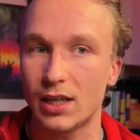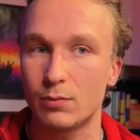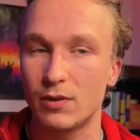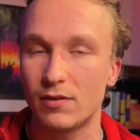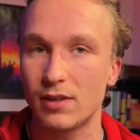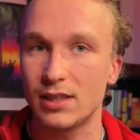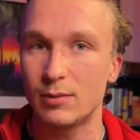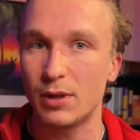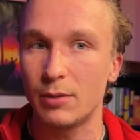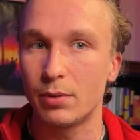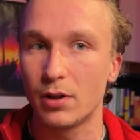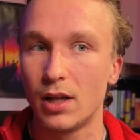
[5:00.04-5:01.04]
with these
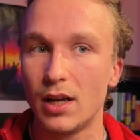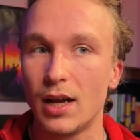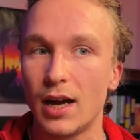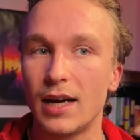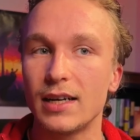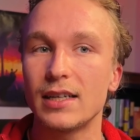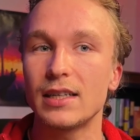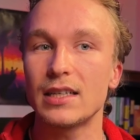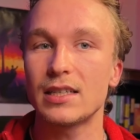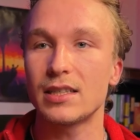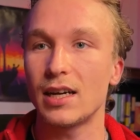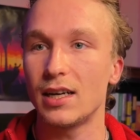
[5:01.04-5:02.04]
people and
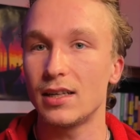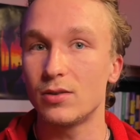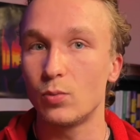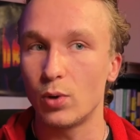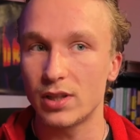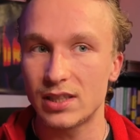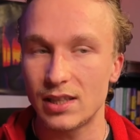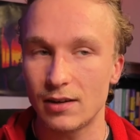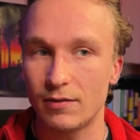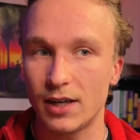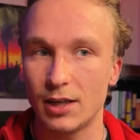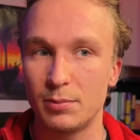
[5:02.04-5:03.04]
understand what's their
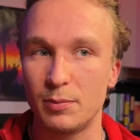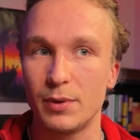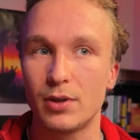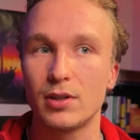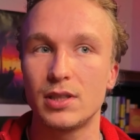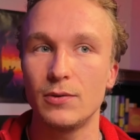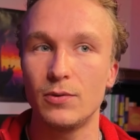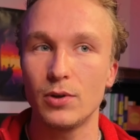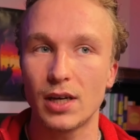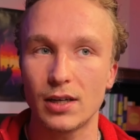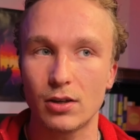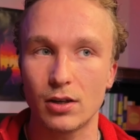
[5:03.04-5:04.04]
vibe. Because if you
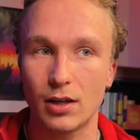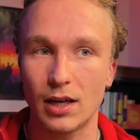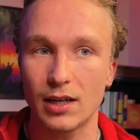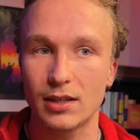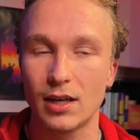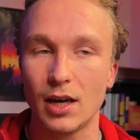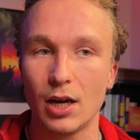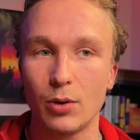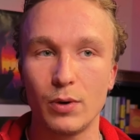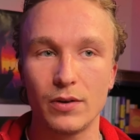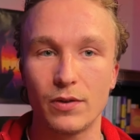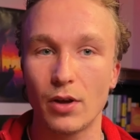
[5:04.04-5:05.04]
can connect
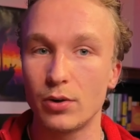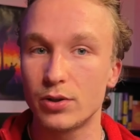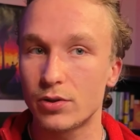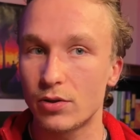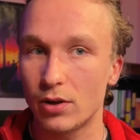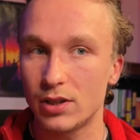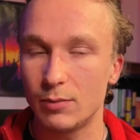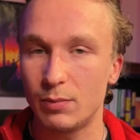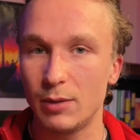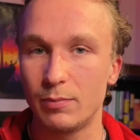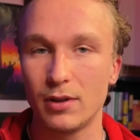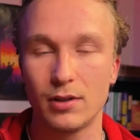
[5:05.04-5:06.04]
with those 30
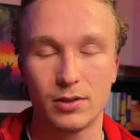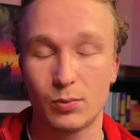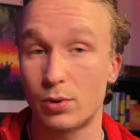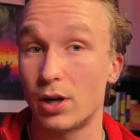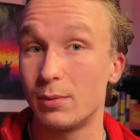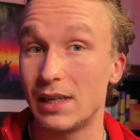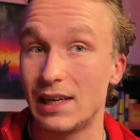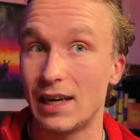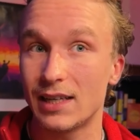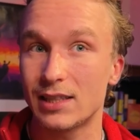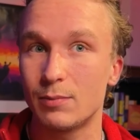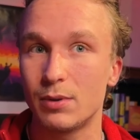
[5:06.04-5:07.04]
people, it's probably
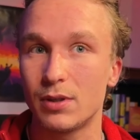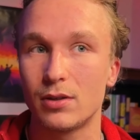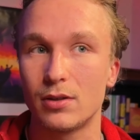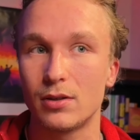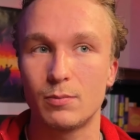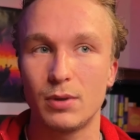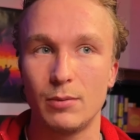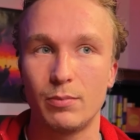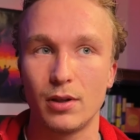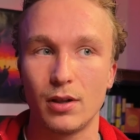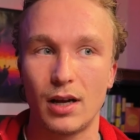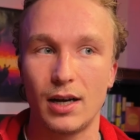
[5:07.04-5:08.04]
less because
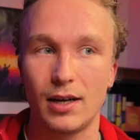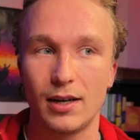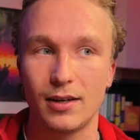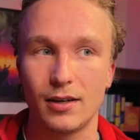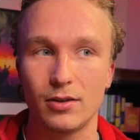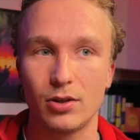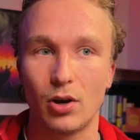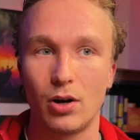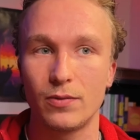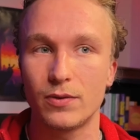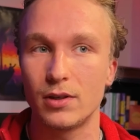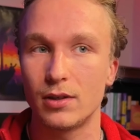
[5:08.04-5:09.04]
people are
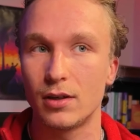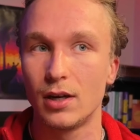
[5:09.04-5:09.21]
often